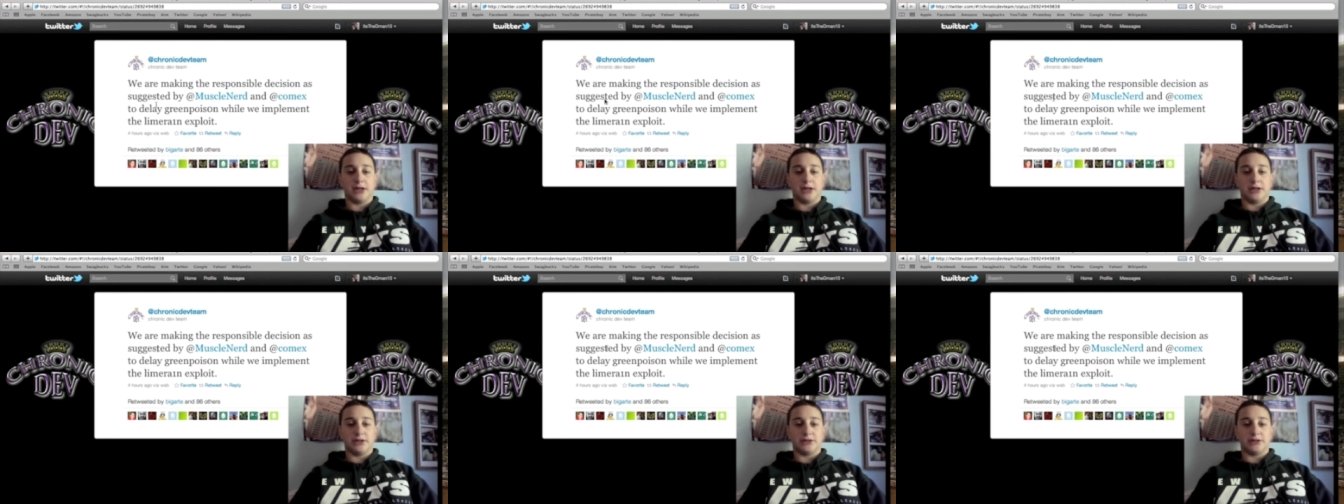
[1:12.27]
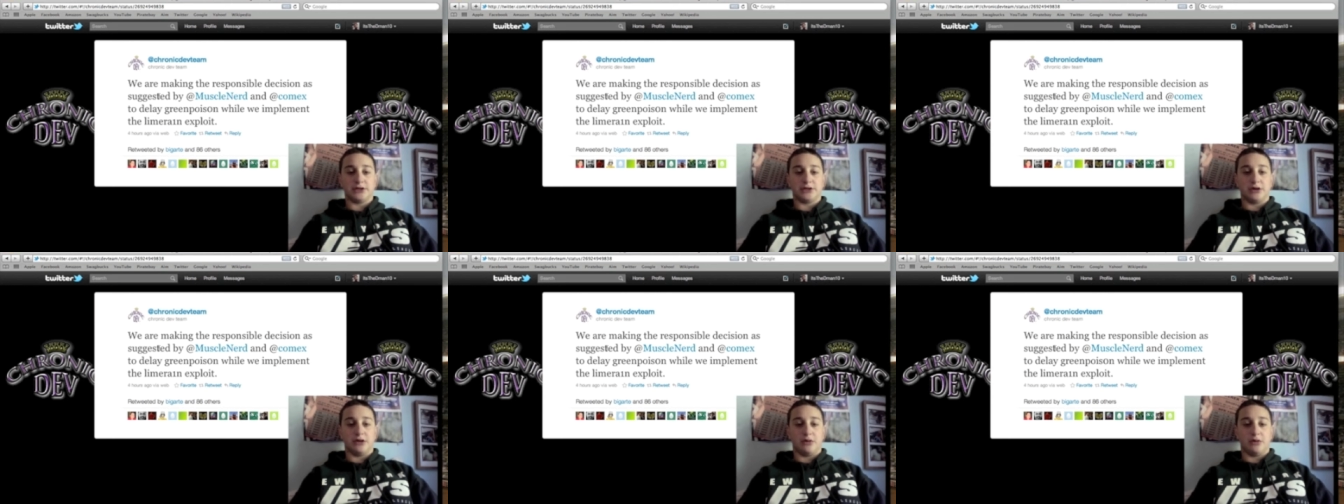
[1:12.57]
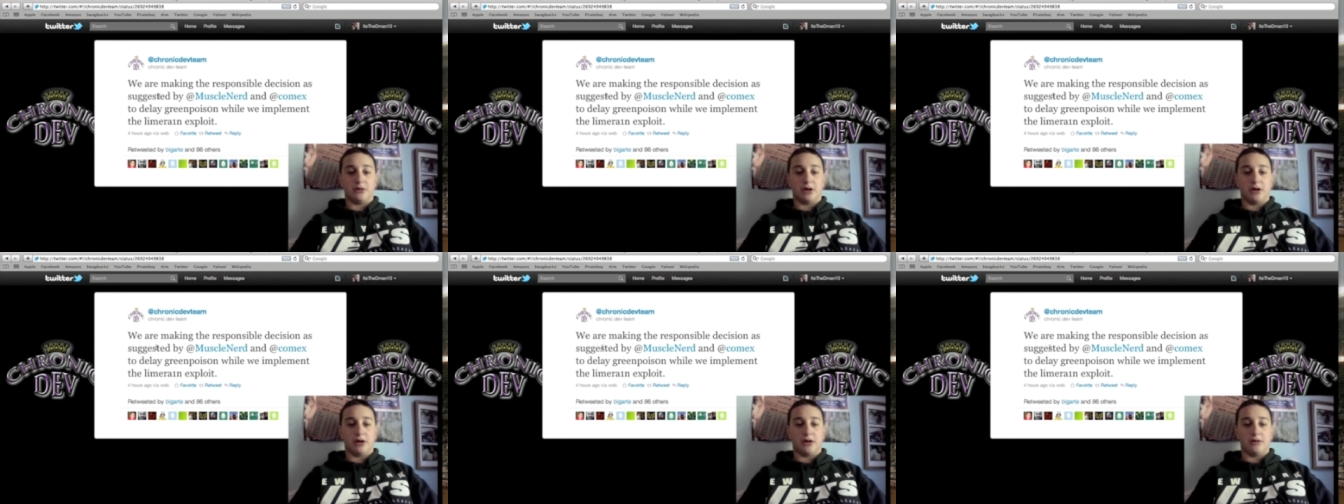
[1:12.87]
So
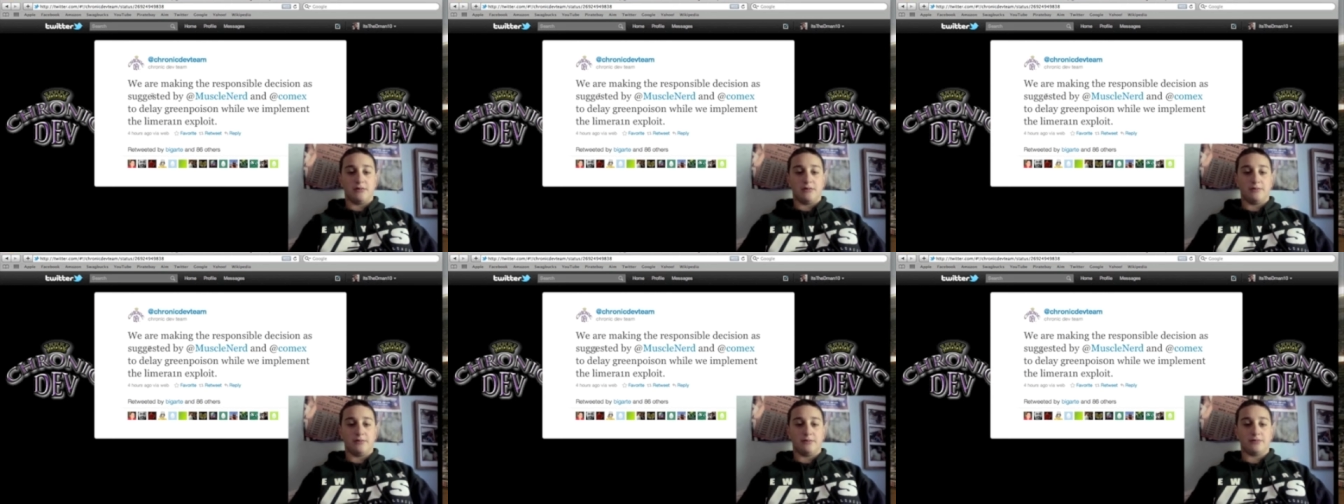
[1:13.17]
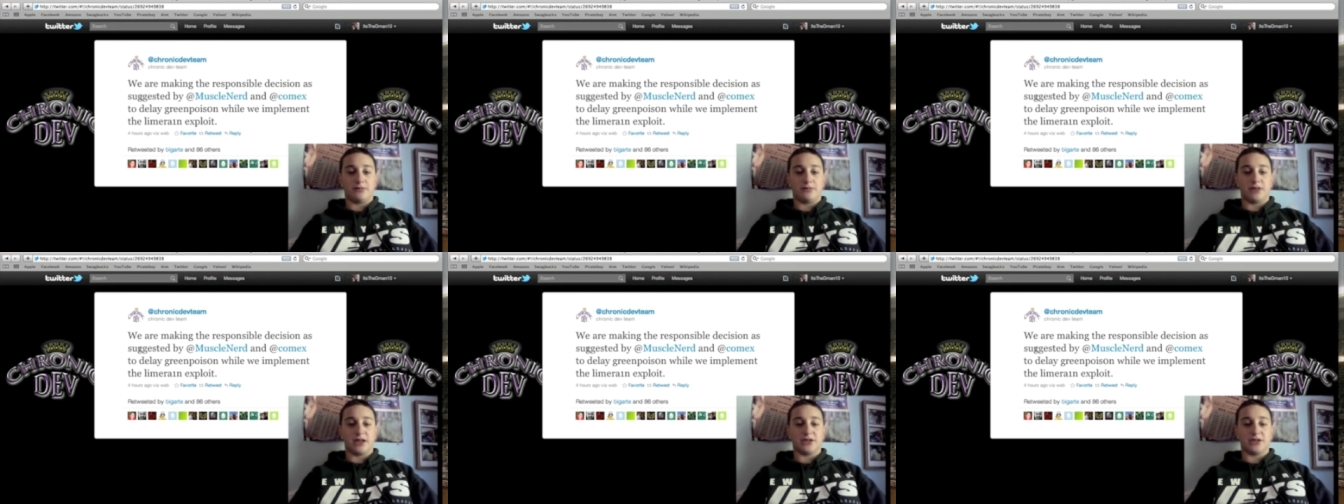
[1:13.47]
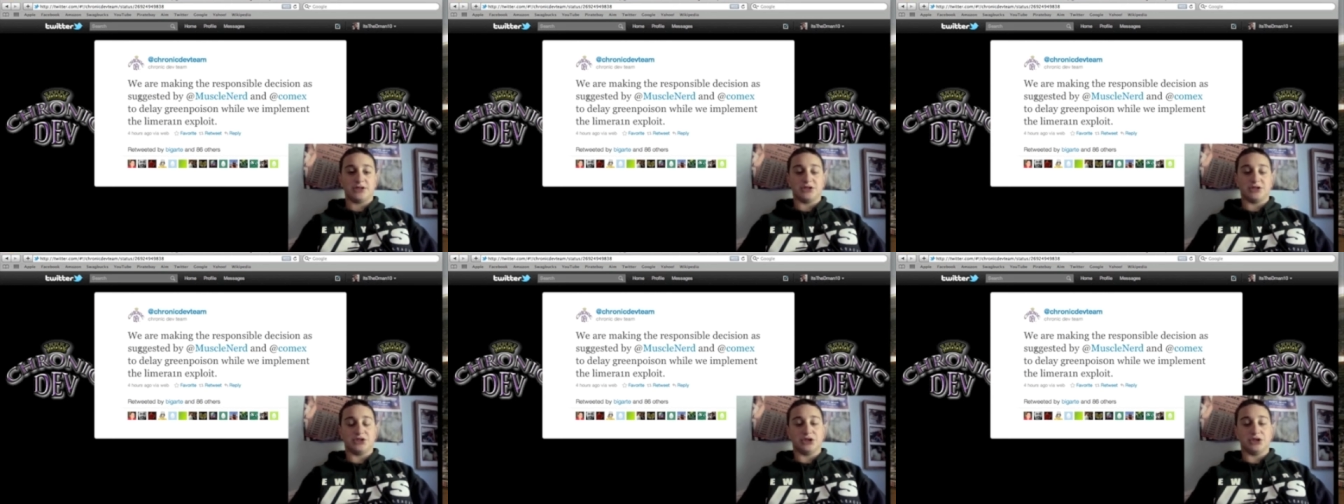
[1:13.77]
um, thanks
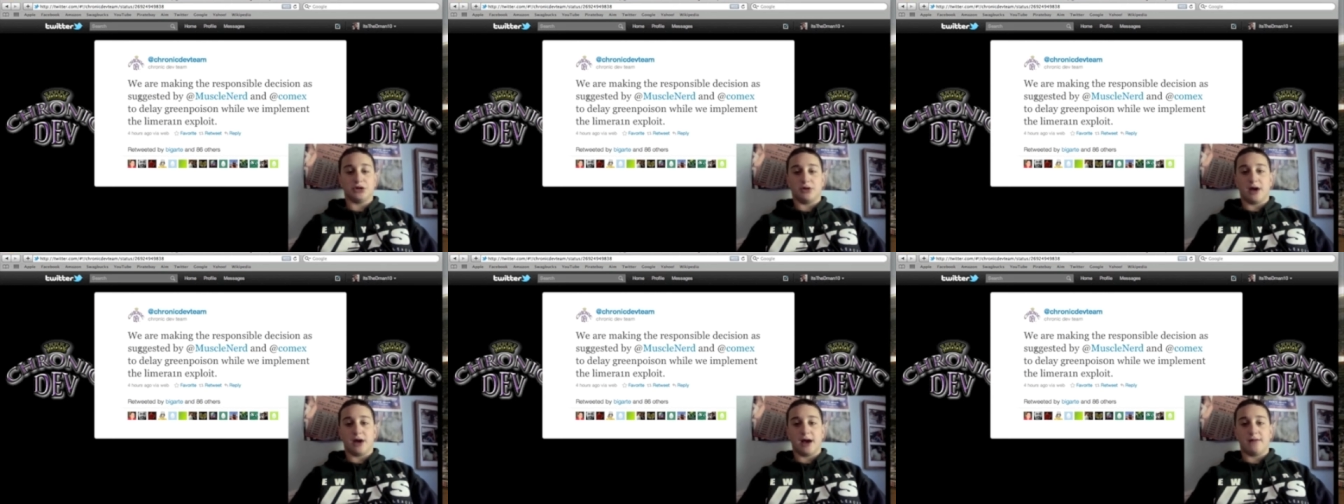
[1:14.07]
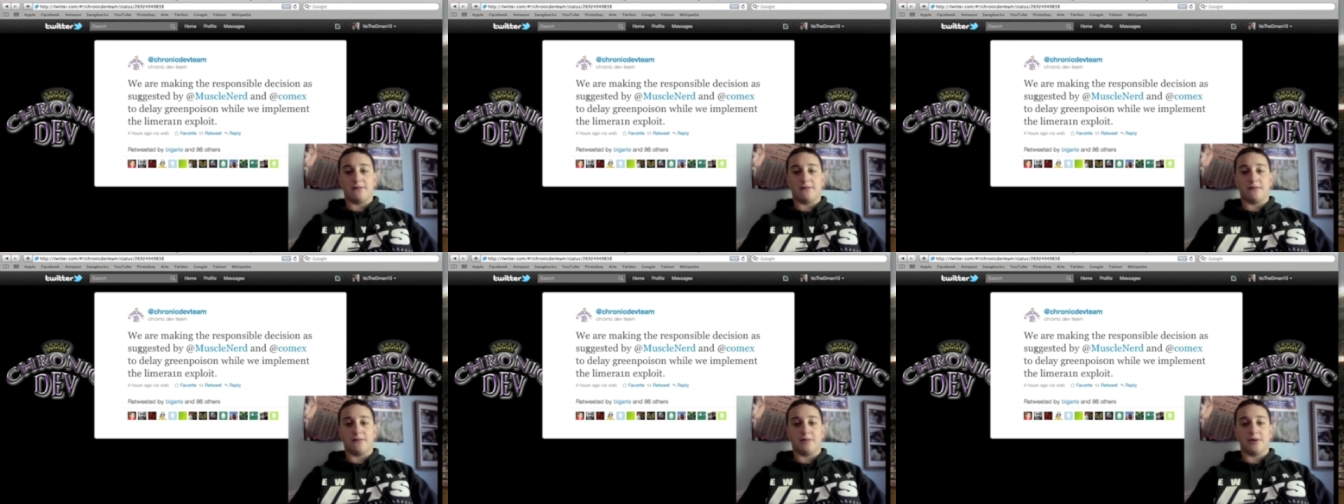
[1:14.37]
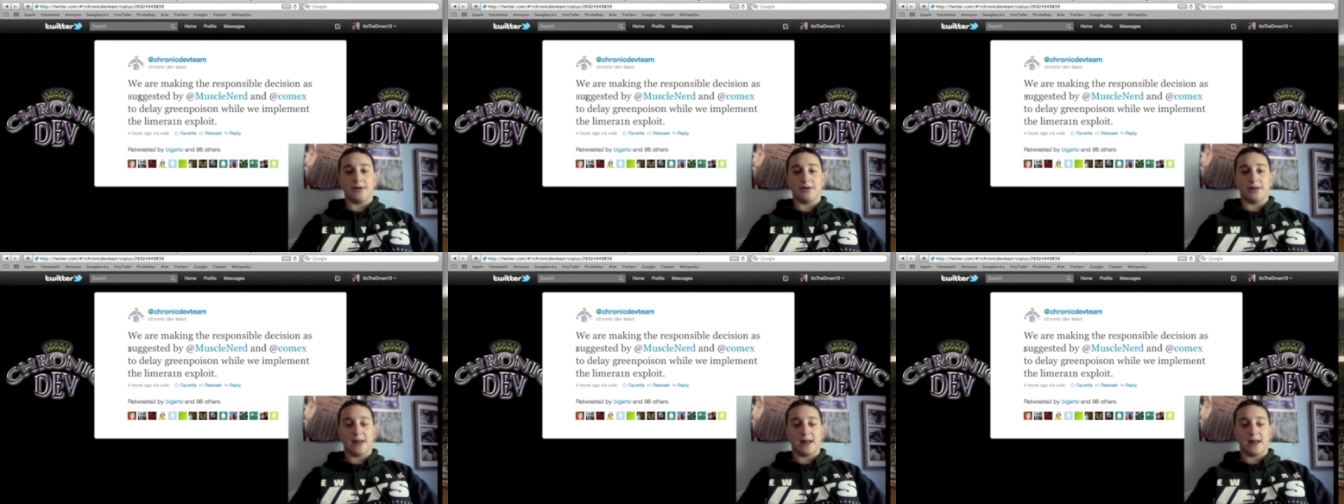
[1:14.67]
to Geohot for
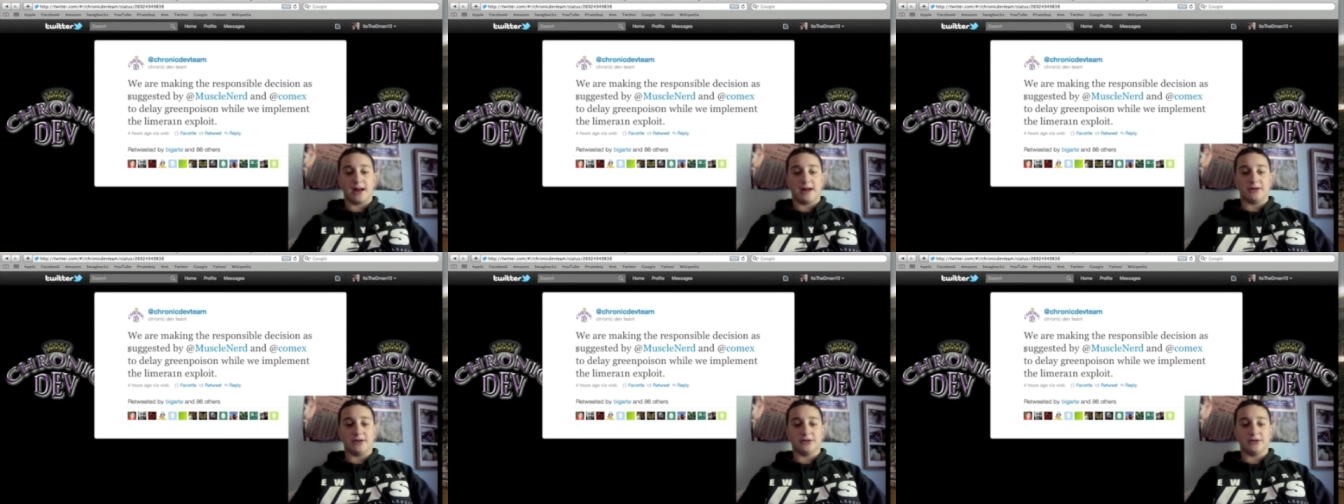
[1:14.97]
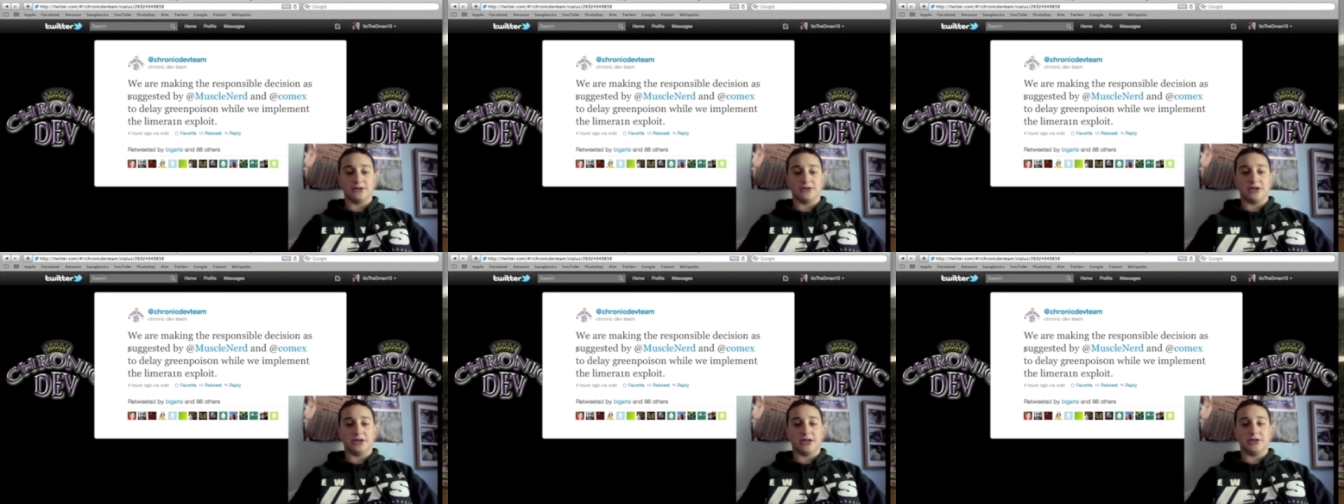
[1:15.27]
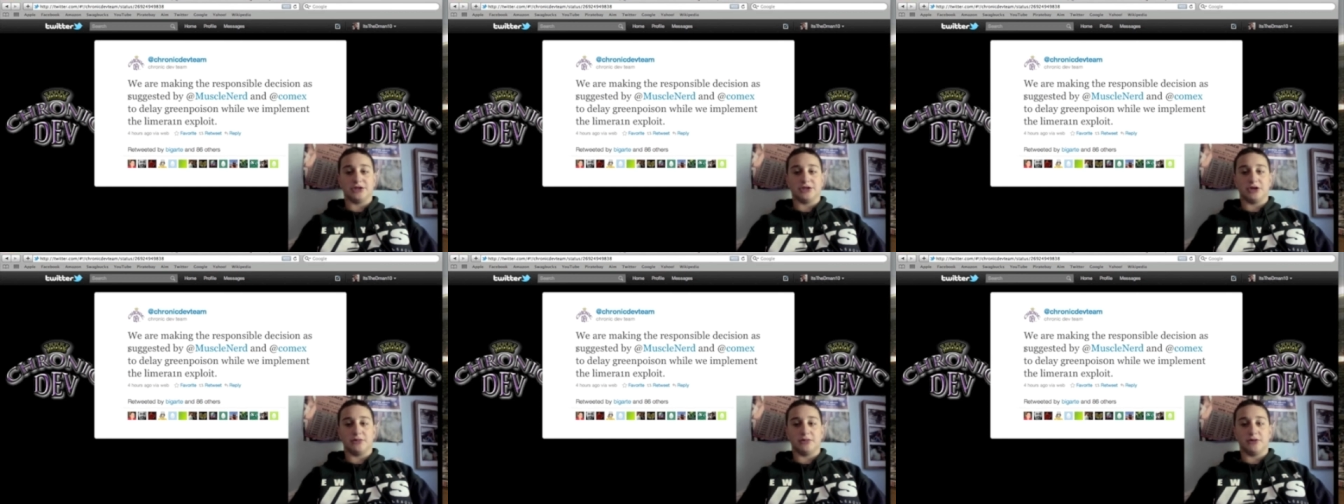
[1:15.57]
putting that out, that
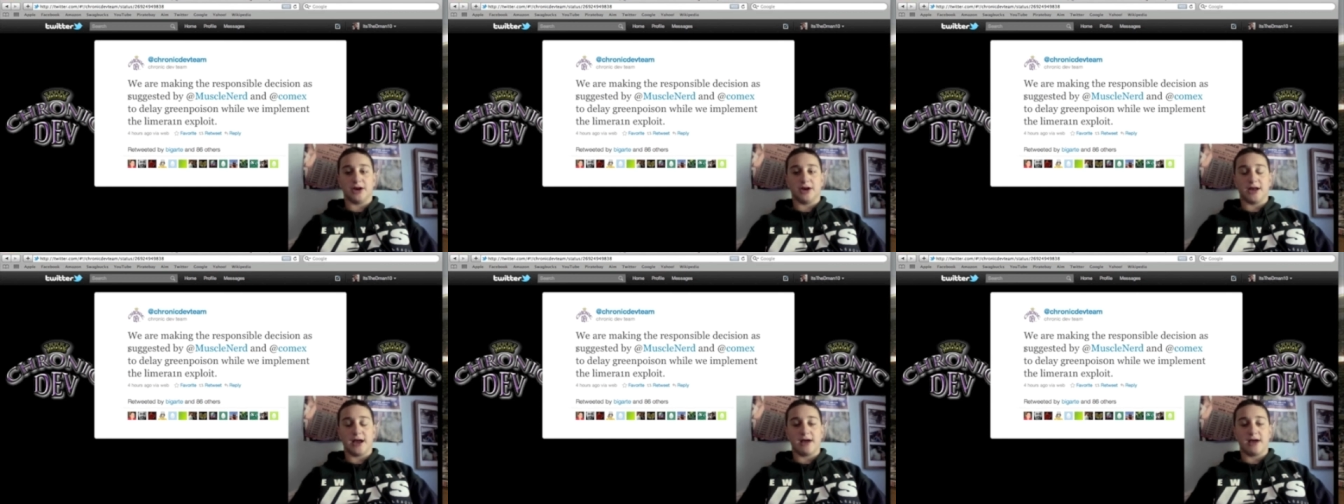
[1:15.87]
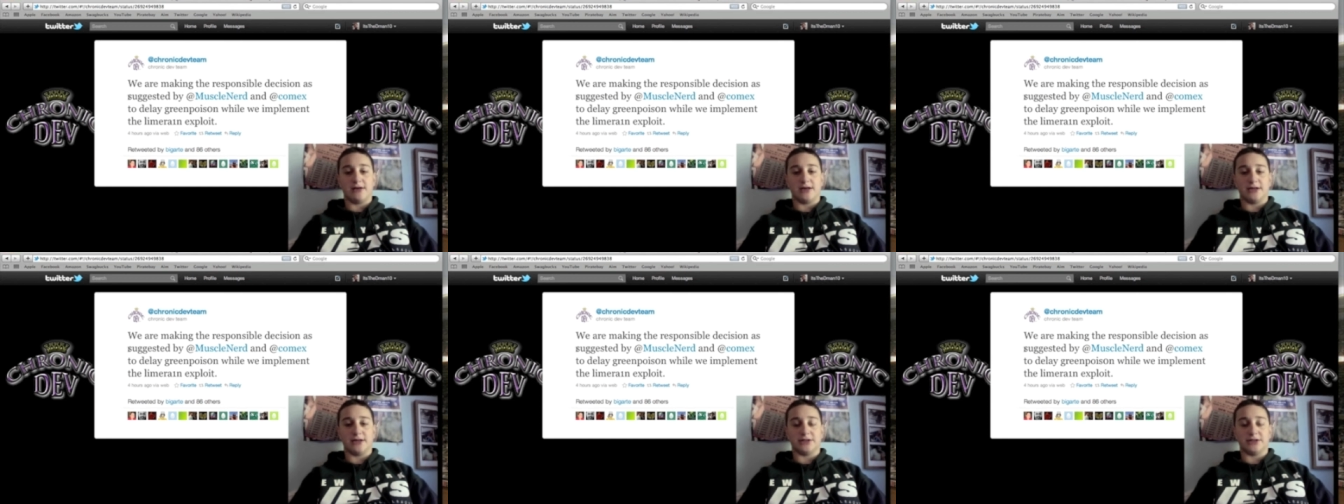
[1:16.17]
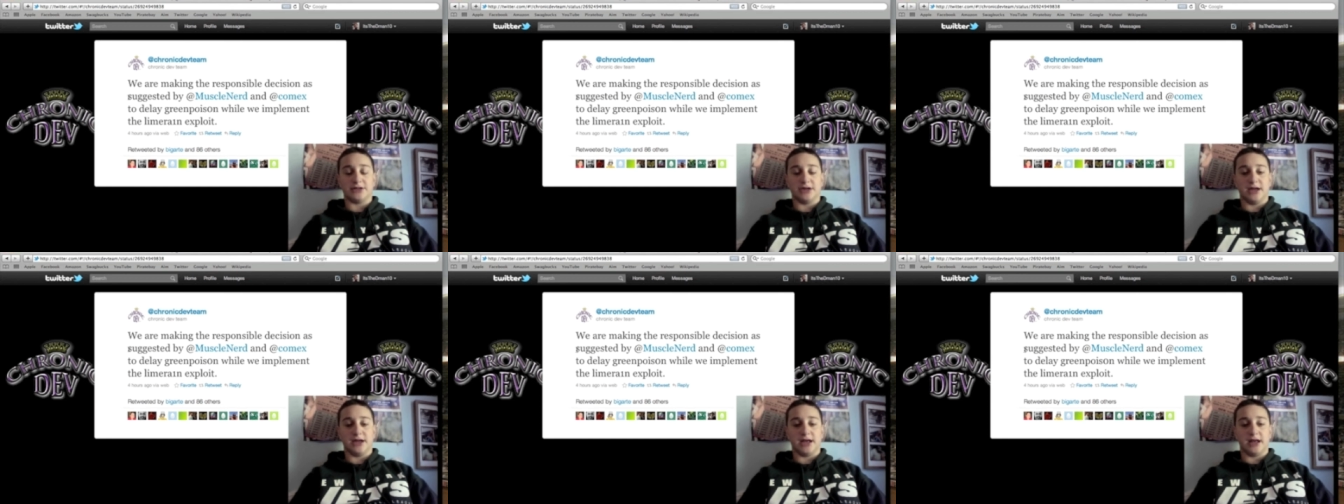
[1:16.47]
jailbreak out
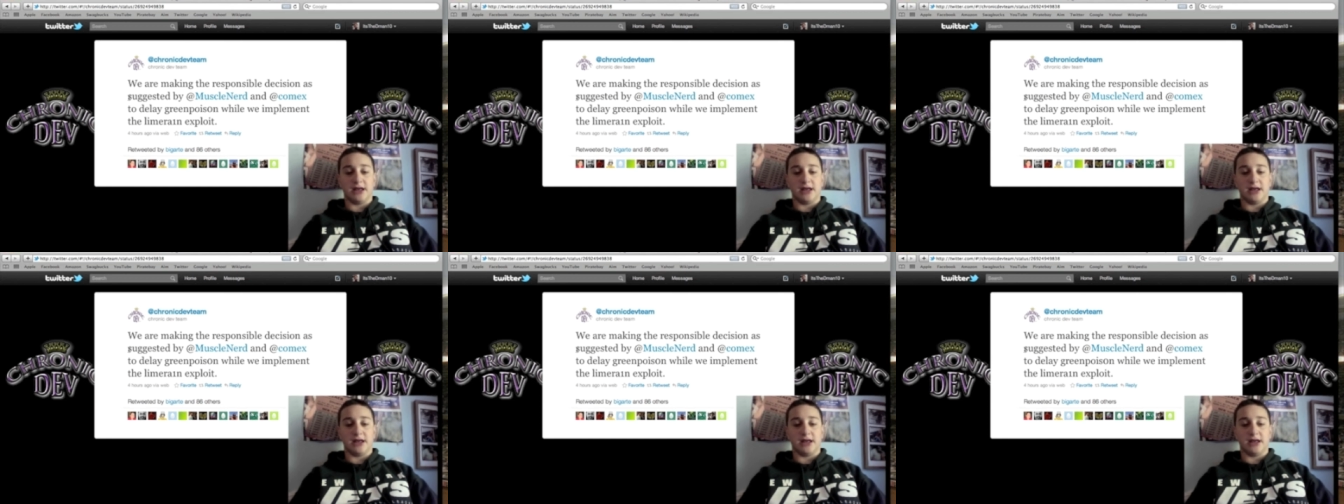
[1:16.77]
yesterday,